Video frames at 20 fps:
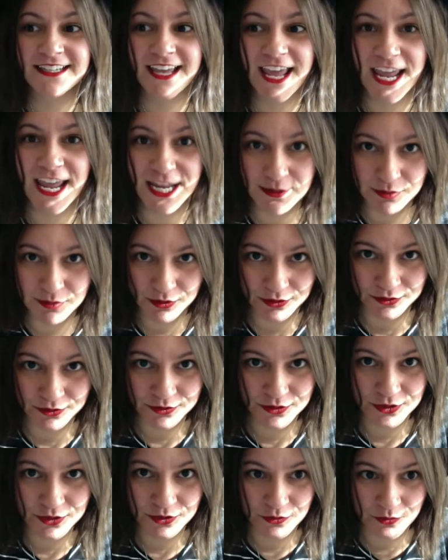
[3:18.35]
able
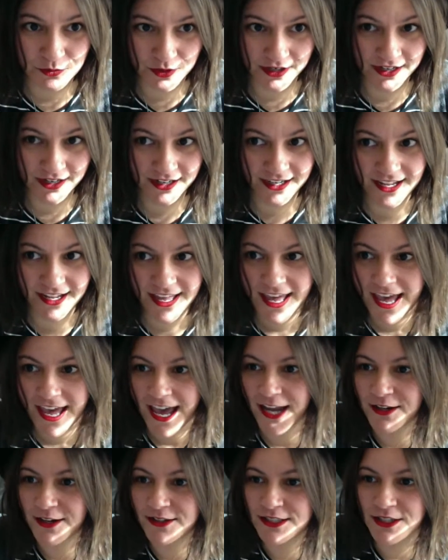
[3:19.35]
to work
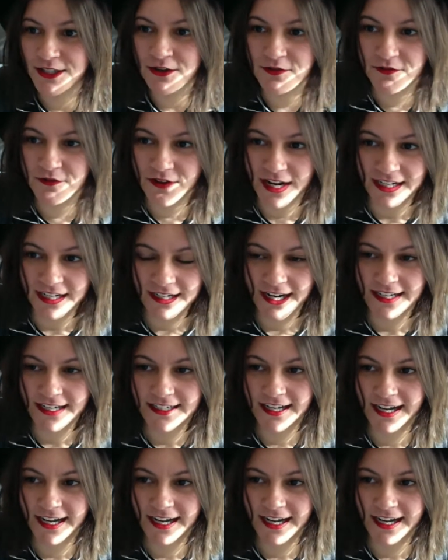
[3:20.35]
and it was so fun i,